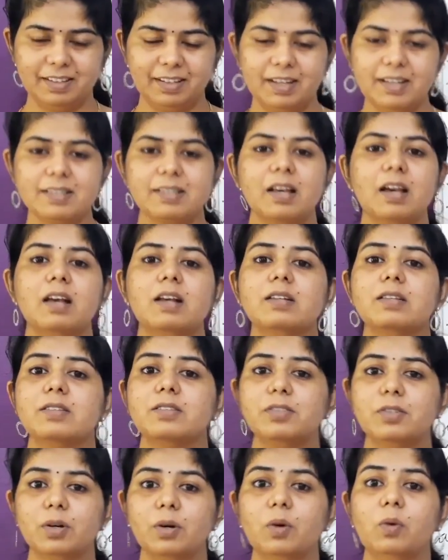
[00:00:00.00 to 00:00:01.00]
Yes.
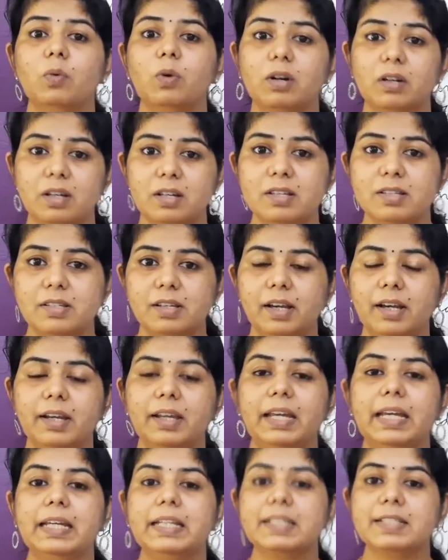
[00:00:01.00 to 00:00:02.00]
So what does
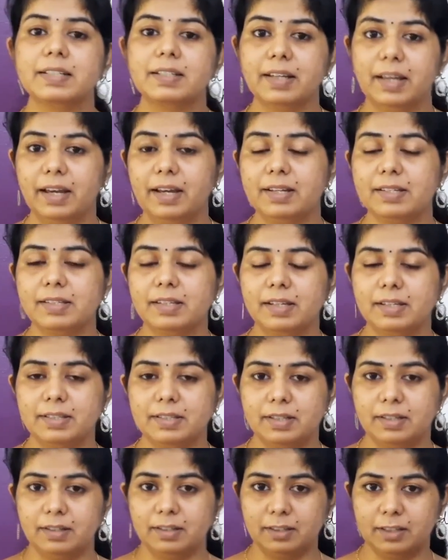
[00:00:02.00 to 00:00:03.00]
it? It
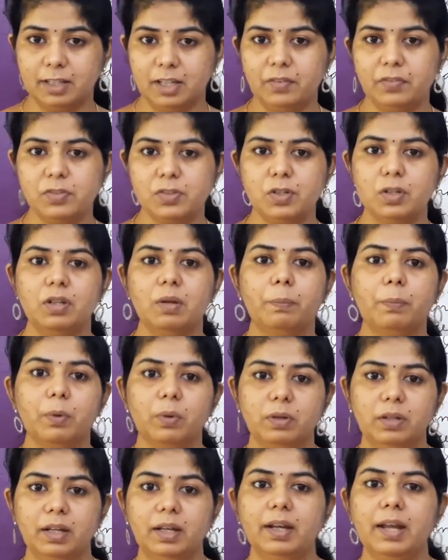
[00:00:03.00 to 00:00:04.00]
gives you the
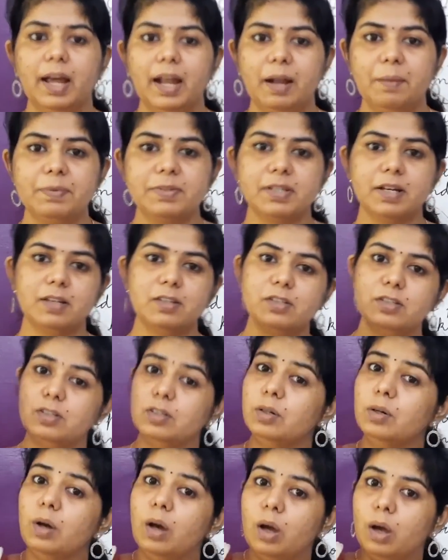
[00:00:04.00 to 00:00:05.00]
protein, helps us
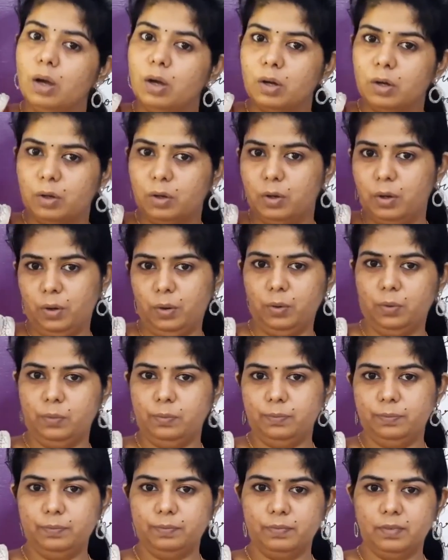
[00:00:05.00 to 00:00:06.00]
to
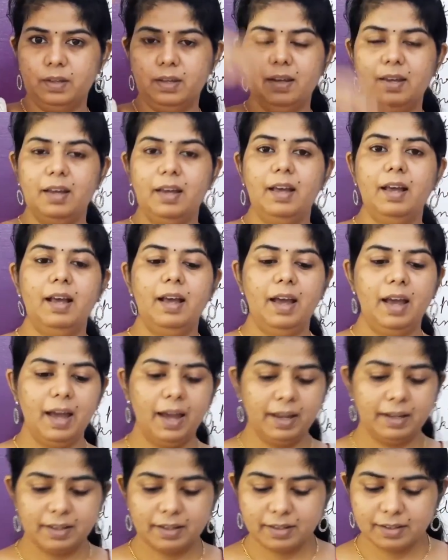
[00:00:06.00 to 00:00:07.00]
grow.
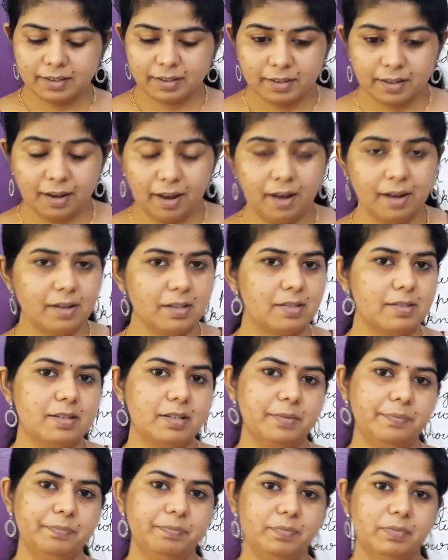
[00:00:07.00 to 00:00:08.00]
And
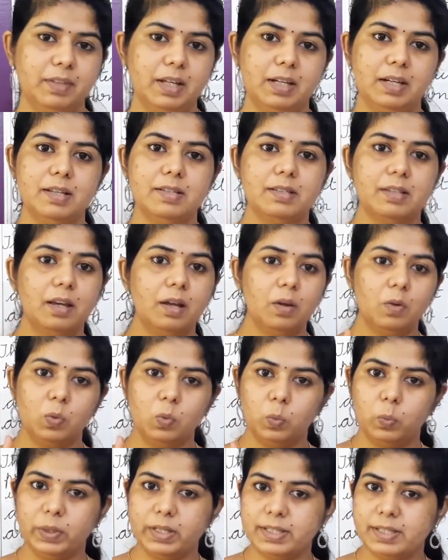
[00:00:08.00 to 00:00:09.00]
last, that is
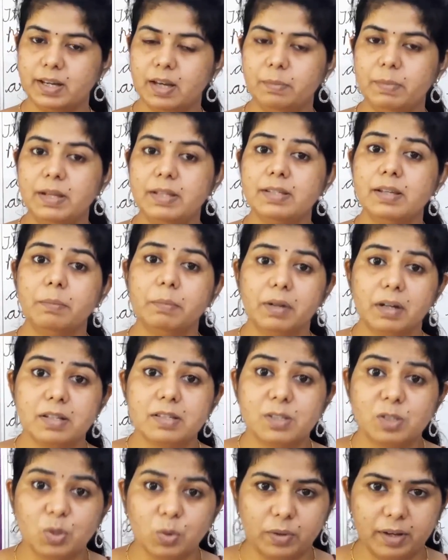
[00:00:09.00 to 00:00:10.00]
vitamins and
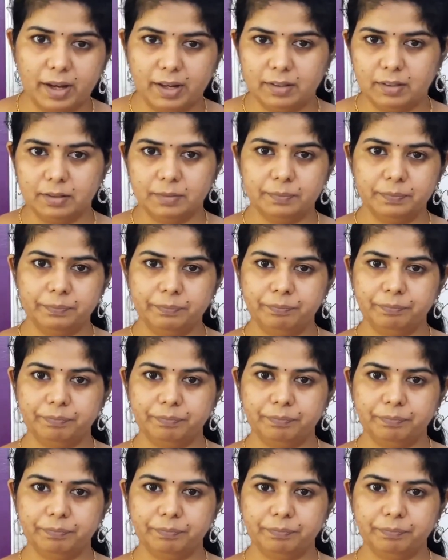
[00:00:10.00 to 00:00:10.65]
minerals together.